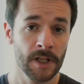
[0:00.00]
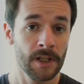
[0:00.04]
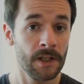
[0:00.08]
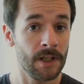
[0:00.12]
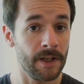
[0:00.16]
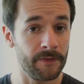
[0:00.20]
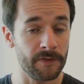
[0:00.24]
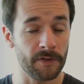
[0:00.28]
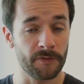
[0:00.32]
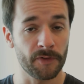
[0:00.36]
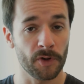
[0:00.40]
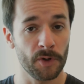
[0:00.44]

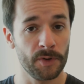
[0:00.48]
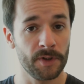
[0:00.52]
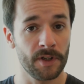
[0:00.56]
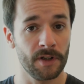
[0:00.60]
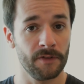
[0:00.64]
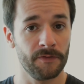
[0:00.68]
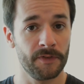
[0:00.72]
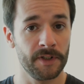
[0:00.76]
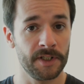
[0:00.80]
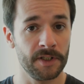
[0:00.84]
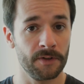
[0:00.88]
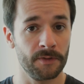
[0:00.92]
If you found that
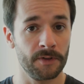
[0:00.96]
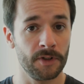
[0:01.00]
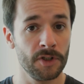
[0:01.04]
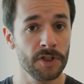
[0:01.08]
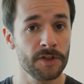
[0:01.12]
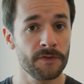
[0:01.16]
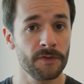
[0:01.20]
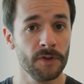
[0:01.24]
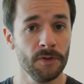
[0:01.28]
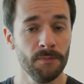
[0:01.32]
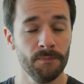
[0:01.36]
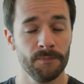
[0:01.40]
video
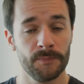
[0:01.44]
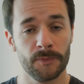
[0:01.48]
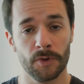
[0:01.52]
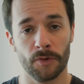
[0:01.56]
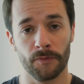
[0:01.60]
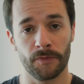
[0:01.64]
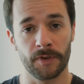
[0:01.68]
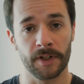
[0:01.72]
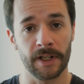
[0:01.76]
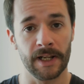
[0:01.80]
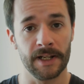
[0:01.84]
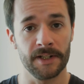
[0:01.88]
useful,
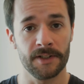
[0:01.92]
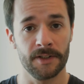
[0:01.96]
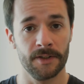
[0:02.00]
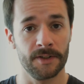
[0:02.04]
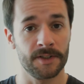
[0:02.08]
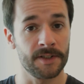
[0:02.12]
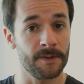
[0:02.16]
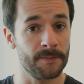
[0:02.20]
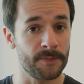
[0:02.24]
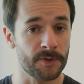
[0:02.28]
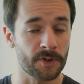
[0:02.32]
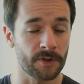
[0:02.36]
don't forget to
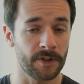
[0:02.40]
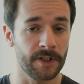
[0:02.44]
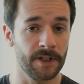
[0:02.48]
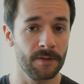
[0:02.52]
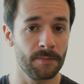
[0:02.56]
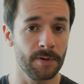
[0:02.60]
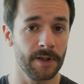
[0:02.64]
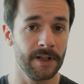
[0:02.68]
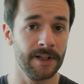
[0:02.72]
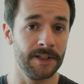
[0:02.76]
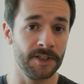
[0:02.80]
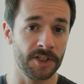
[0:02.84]

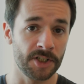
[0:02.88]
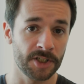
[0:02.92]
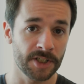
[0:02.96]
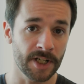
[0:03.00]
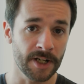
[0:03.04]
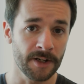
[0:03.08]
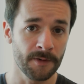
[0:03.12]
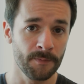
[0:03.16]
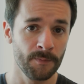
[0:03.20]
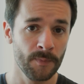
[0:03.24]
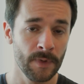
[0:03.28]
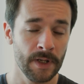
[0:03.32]
subscribe and
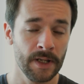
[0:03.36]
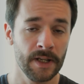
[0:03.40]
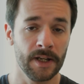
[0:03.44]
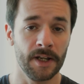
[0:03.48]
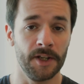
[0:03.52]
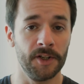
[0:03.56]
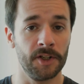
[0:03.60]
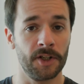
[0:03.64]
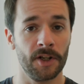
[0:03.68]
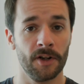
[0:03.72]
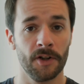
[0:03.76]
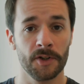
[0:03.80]
share,
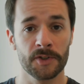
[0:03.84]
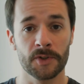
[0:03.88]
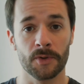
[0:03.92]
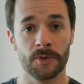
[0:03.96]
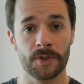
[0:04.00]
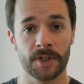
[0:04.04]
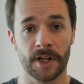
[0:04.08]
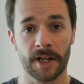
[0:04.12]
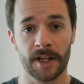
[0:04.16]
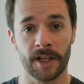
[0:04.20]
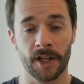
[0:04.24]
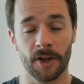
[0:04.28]
and you can also
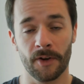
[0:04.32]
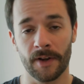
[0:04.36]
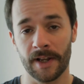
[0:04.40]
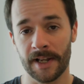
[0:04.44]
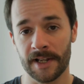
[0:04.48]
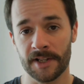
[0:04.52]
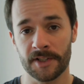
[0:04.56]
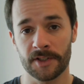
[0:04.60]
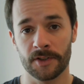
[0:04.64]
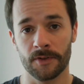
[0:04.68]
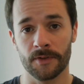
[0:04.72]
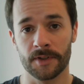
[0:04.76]
check out
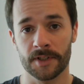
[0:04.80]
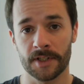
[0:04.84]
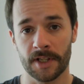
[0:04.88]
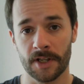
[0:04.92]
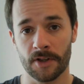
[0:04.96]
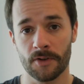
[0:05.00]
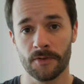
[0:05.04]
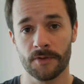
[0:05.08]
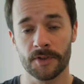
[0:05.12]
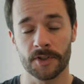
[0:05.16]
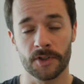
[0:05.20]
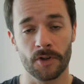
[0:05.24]

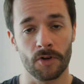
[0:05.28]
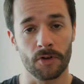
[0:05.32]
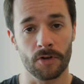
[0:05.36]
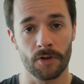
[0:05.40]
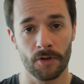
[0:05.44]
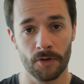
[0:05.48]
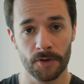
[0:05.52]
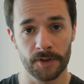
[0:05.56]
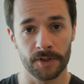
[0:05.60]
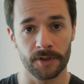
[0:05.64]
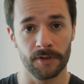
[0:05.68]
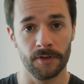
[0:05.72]

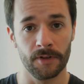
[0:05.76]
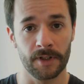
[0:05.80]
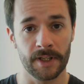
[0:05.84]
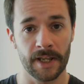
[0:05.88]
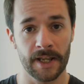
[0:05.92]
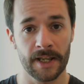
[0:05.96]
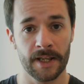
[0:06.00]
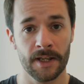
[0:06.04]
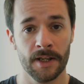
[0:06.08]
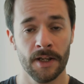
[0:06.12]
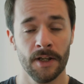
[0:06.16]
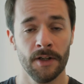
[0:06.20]

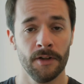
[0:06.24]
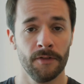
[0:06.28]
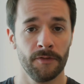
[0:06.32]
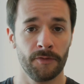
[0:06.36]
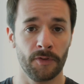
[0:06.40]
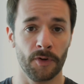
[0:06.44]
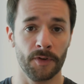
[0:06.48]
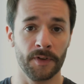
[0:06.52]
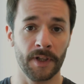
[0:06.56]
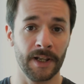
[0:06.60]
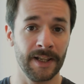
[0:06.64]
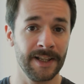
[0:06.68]
suskills.co.uk
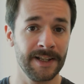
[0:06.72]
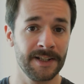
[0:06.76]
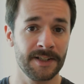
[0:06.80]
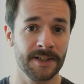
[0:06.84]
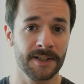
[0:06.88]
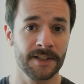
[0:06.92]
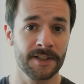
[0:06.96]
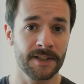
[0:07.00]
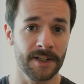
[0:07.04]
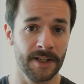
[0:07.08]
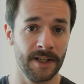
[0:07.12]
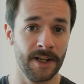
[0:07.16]
for the
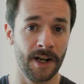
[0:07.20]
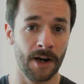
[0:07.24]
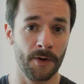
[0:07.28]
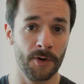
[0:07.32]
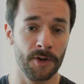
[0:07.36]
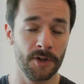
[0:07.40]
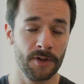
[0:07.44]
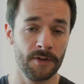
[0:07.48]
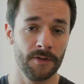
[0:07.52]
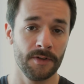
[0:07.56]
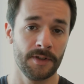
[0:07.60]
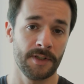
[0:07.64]
latest in our
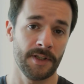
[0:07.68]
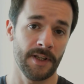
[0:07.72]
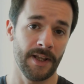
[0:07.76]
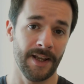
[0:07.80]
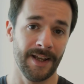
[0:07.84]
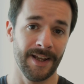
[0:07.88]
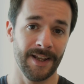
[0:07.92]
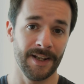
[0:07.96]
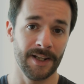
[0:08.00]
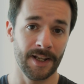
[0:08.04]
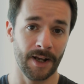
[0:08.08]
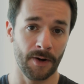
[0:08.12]
news
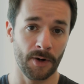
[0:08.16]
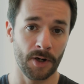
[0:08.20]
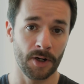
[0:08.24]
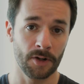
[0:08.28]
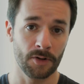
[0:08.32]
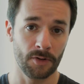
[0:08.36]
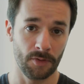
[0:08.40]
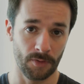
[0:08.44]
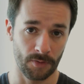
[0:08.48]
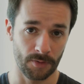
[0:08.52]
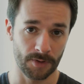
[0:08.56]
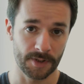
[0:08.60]
and our
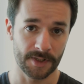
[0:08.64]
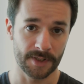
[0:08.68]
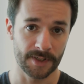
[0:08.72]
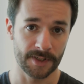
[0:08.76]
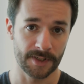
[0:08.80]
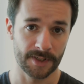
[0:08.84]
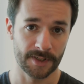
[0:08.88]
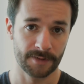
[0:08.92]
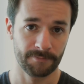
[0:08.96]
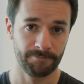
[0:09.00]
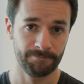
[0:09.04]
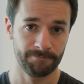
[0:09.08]

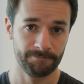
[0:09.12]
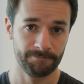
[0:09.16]
courses.